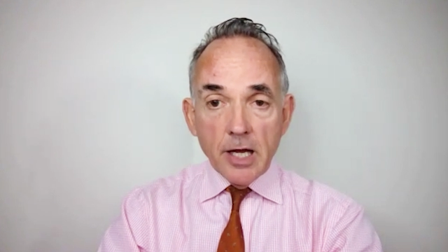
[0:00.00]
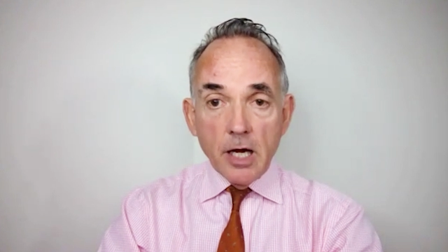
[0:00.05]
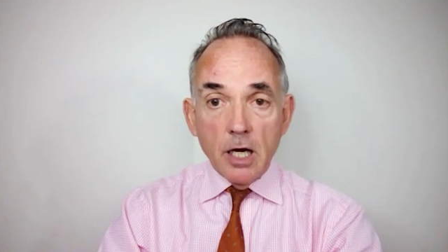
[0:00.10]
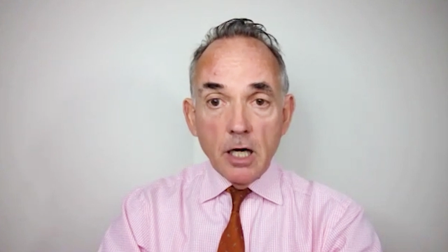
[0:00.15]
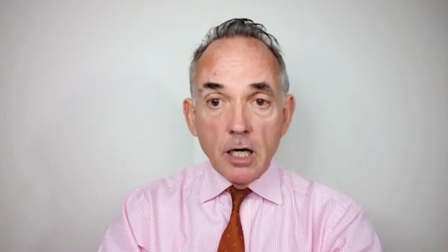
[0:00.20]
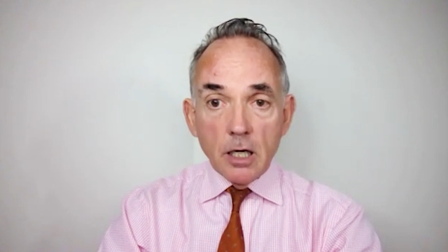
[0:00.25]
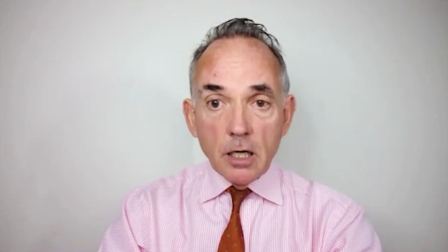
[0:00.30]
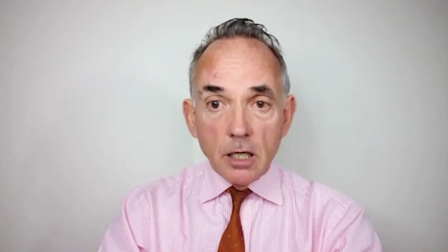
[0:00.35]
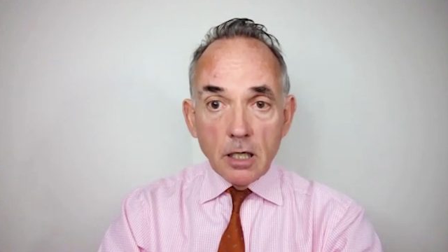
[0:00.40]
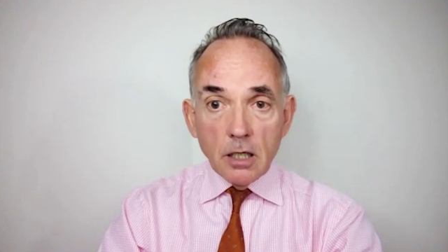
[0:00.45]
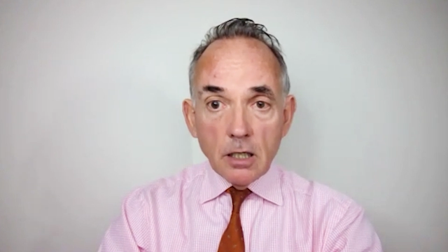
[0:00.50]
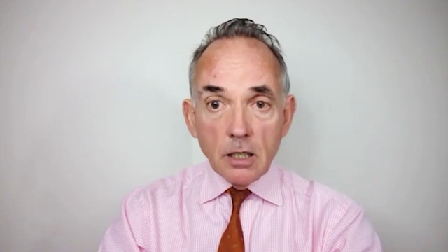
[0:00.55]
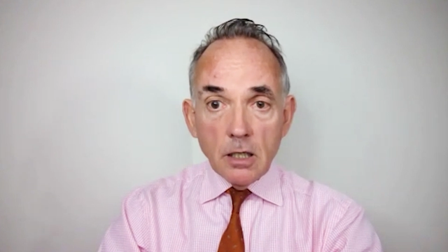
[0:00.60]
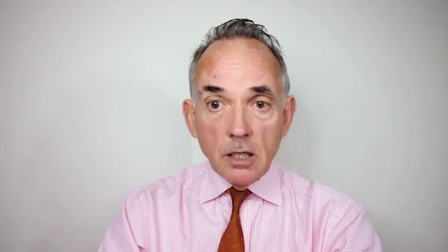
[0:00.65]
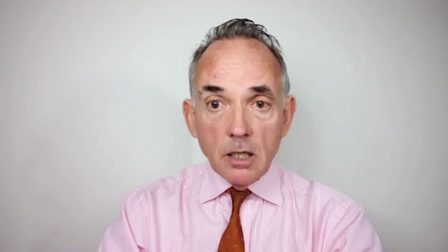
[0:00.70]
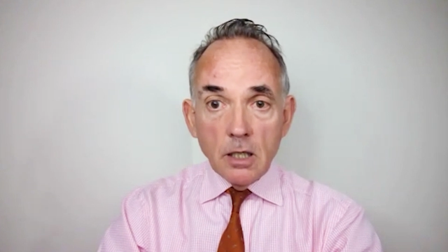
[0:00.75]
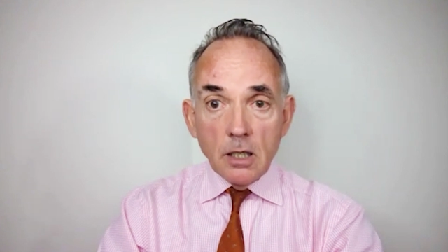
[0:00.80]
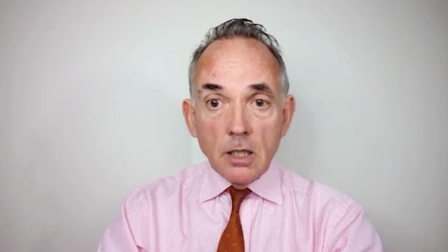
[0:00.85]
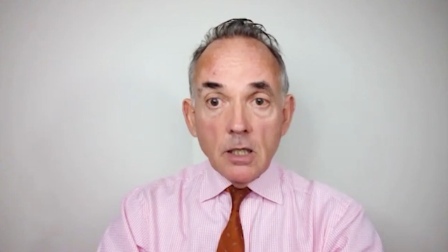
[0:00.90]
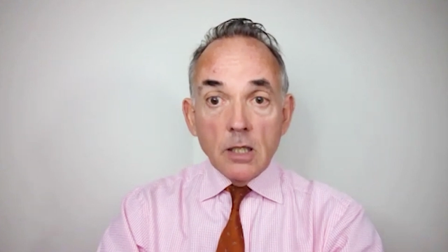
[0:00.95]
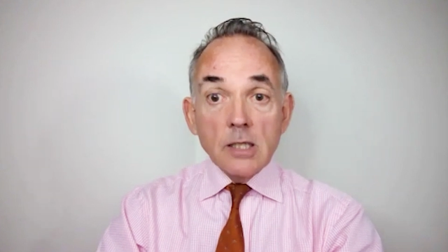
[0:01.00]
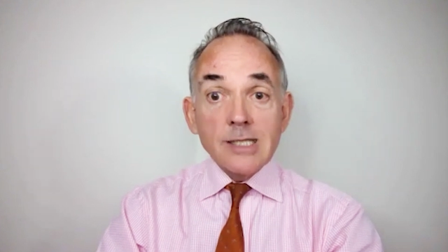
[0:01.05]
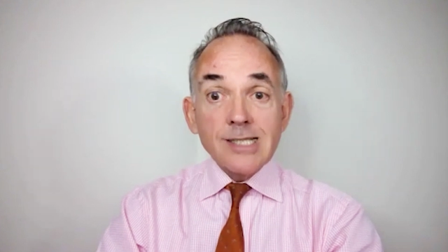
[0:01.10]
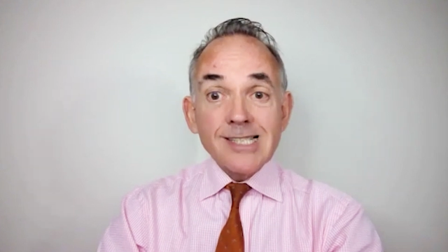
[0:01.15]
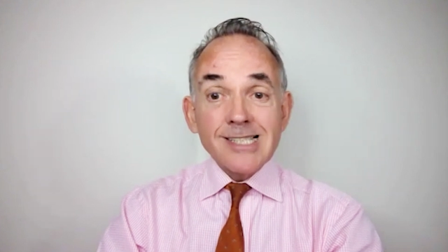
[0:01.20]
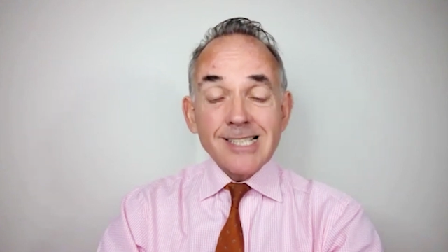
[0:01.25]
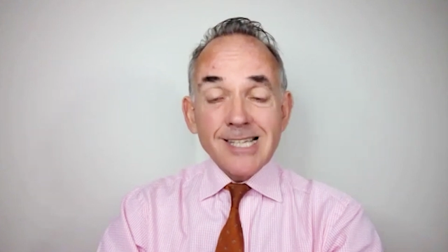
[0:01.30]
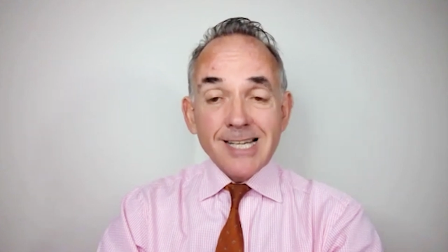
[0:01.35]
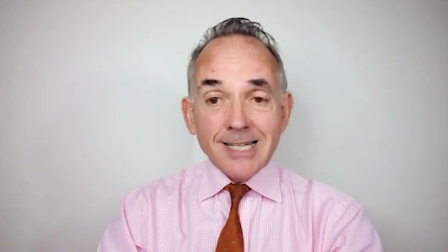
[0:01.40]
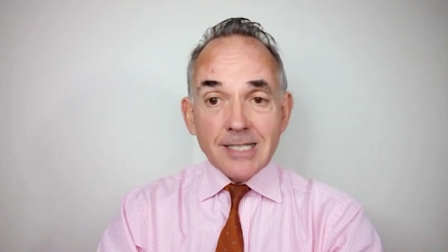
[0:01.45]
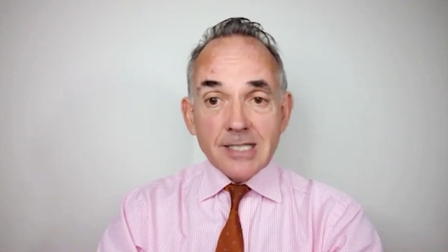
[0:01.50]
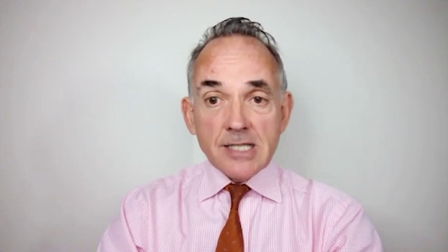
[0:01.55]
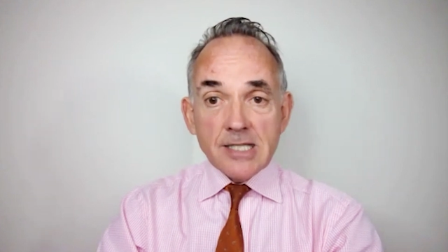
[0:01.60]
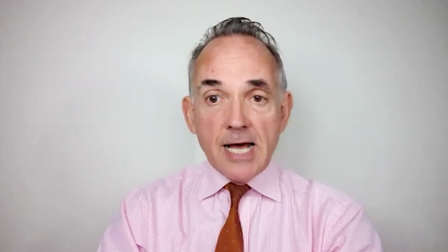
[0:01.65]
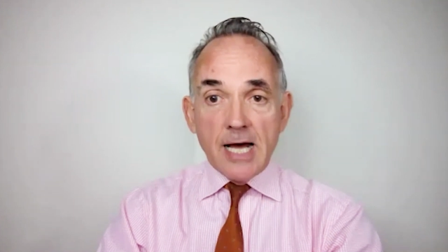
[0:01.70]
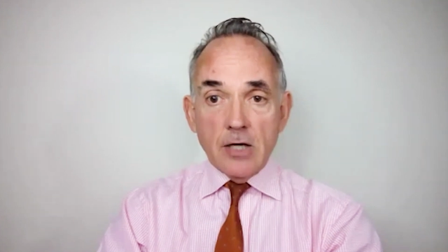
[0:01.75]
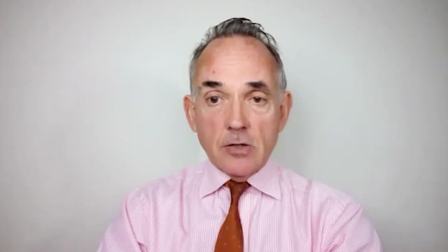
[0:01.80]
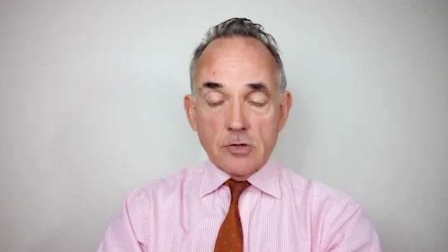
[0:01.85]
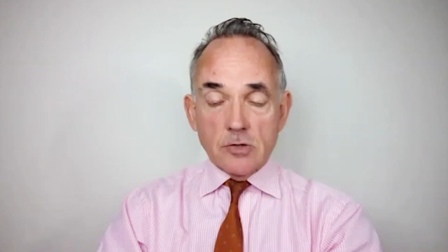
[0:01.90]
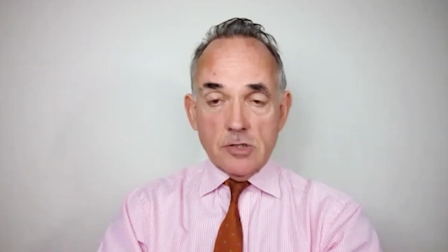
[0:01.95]
her
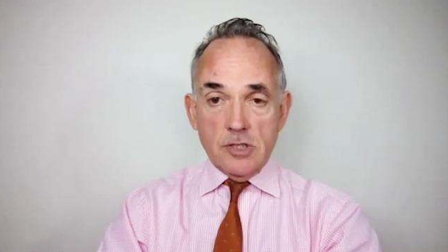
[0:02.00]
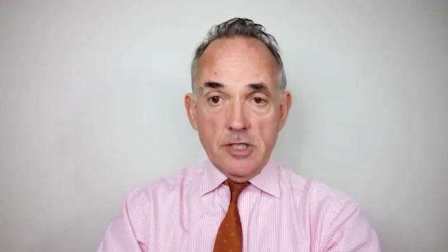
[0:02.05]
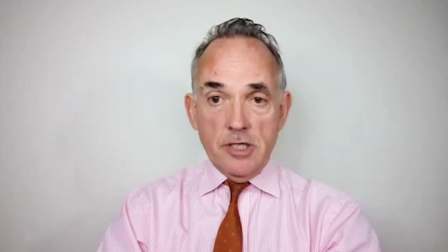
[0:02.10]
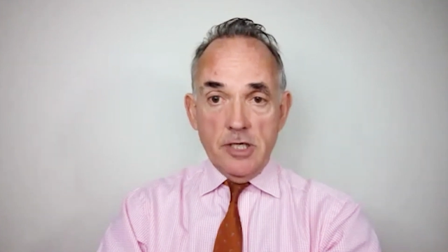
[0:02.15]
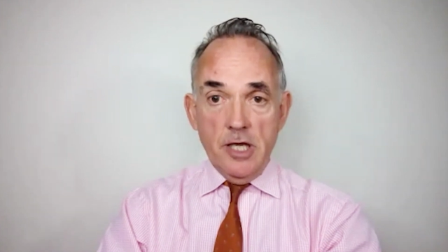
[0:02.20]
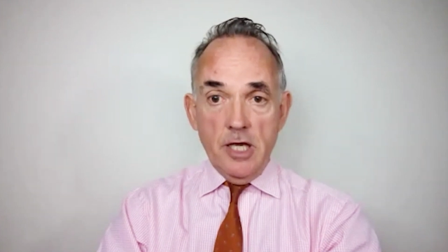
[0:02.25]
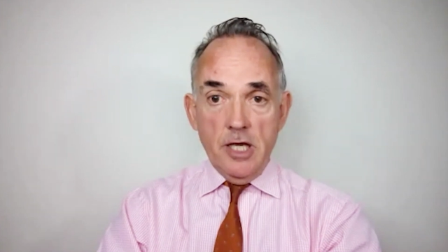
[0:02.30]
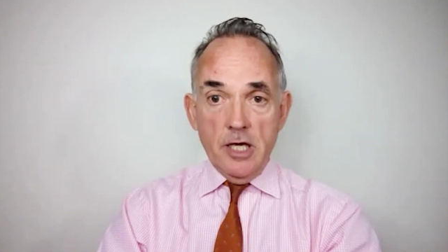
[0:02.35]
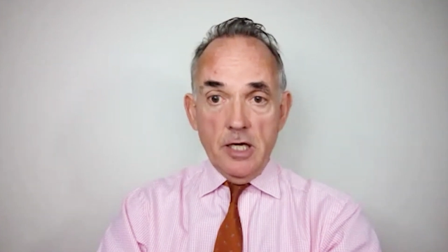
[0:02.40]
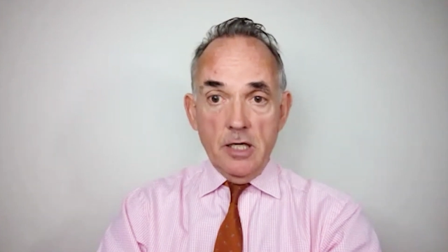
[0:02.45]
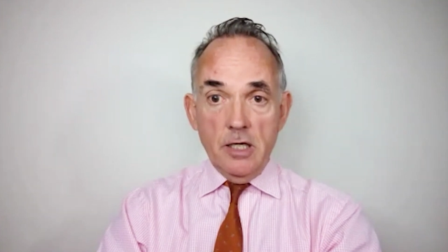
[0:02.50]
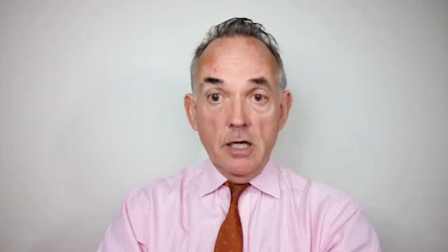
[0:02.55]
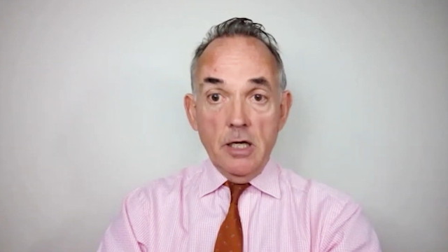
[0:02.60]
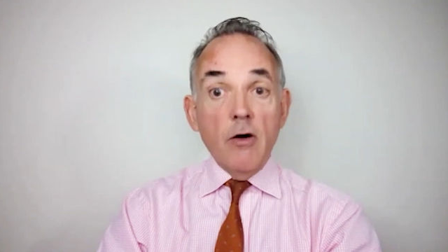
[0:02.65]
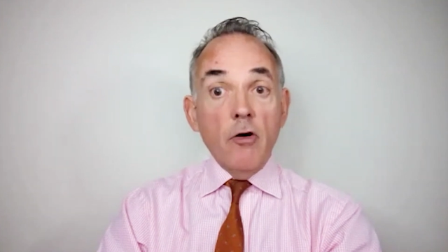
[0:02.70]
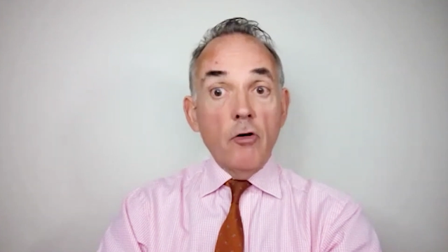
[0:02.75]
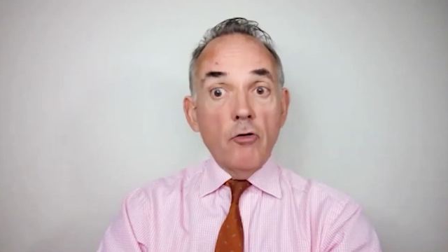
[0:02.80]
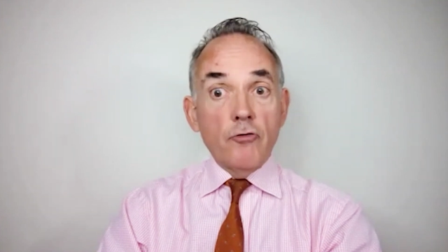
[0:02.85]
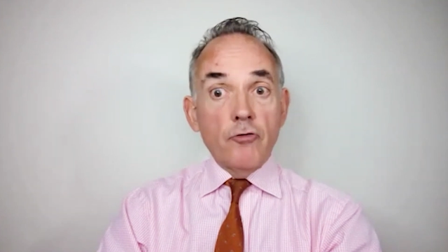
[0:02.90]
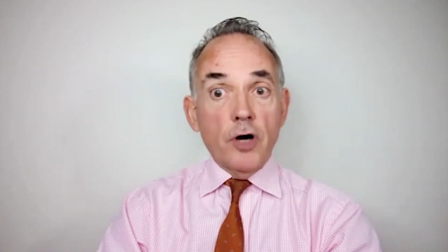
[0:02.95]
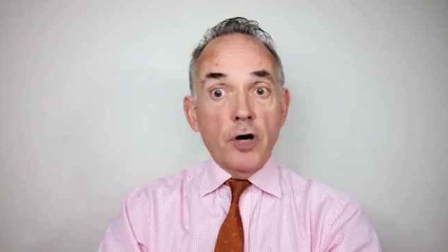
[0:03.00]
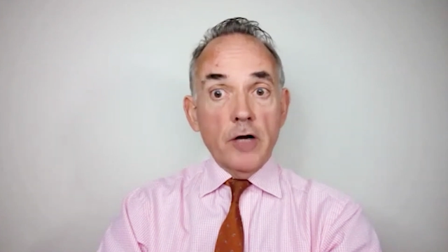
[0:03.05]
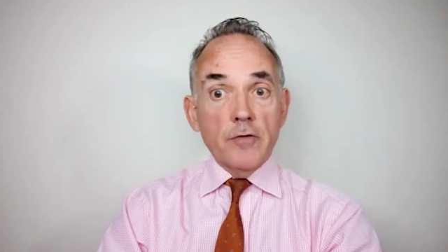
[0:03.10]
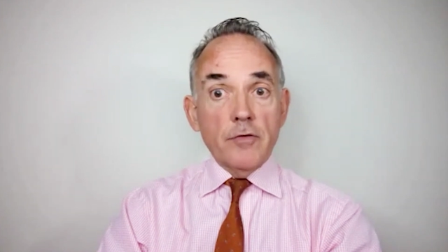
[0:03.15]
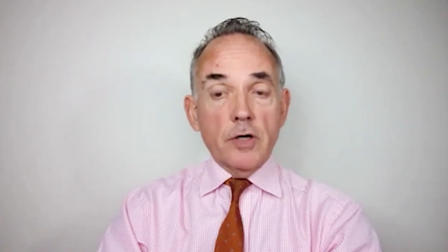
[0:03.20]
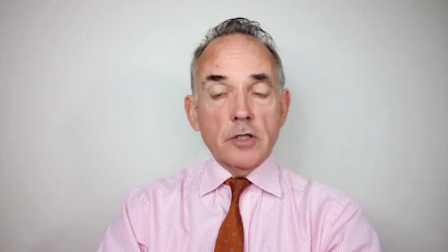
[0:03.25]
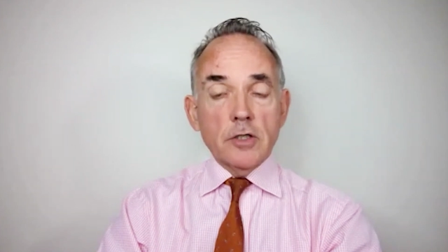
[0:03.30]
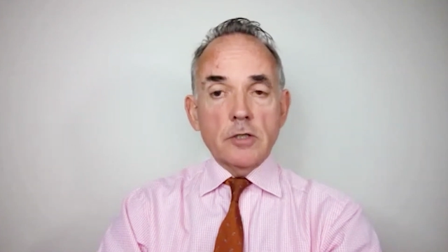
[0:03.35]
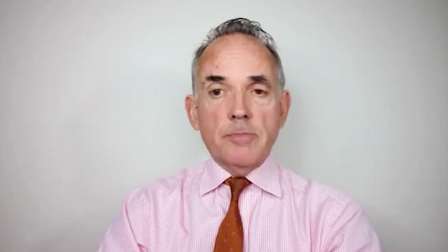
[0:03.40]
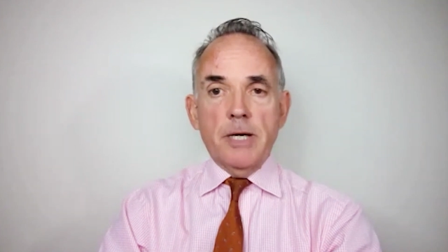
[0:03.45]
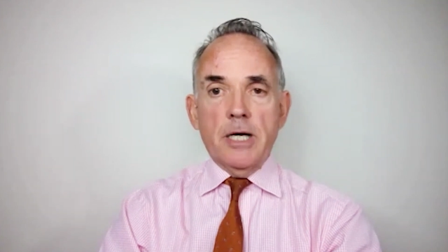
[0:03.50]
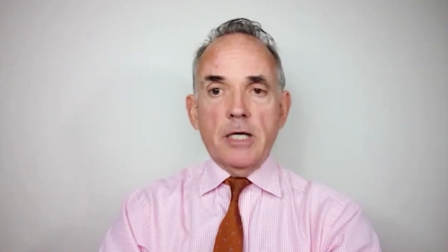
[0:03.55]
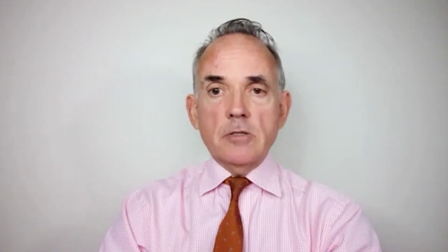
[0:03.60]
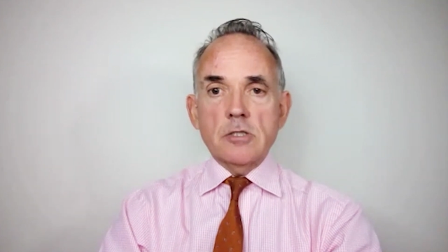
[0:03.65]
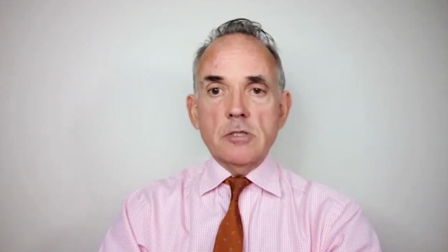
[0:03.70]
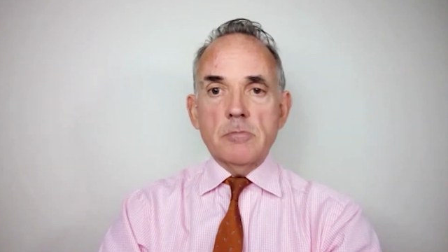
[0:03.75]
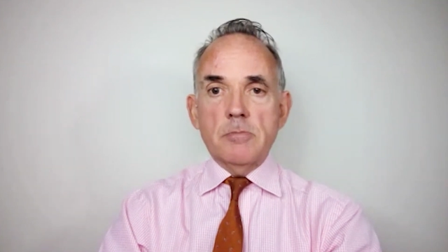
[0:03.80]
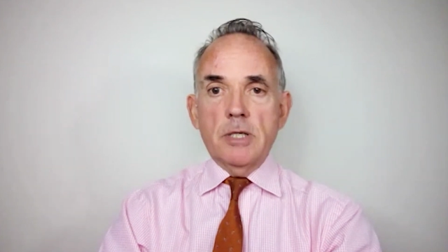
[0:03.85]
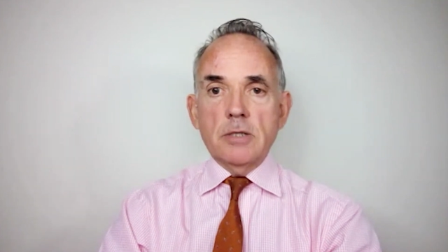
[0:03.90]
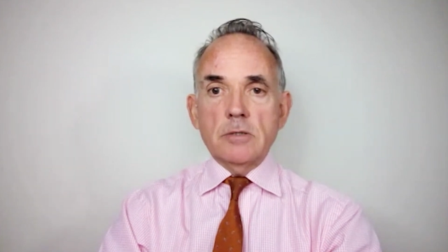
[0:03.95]
£6,000 a year, £500
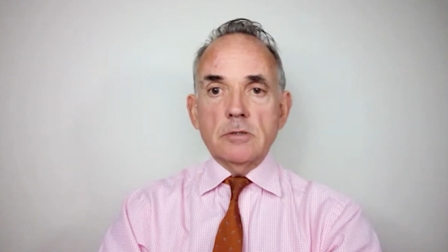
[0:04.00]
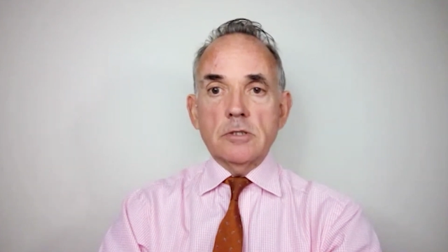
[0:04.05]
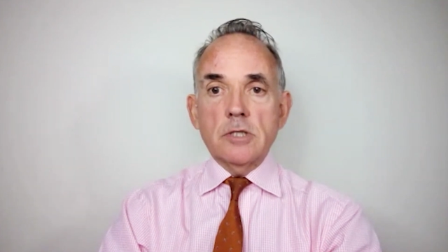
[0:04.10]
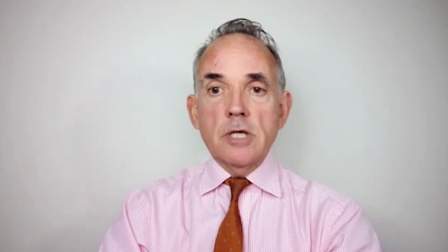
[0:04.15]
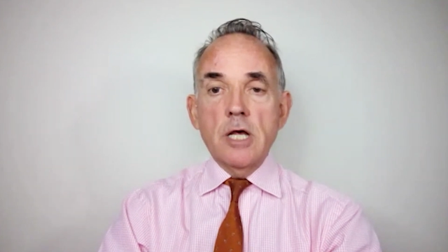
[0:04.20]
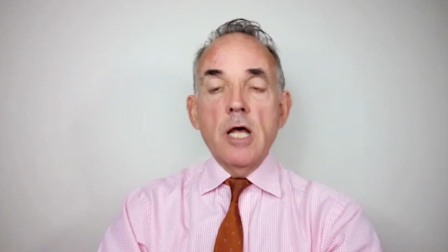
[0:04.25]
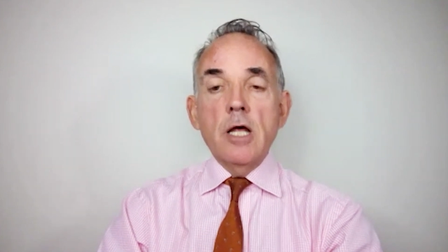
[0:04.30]
a month.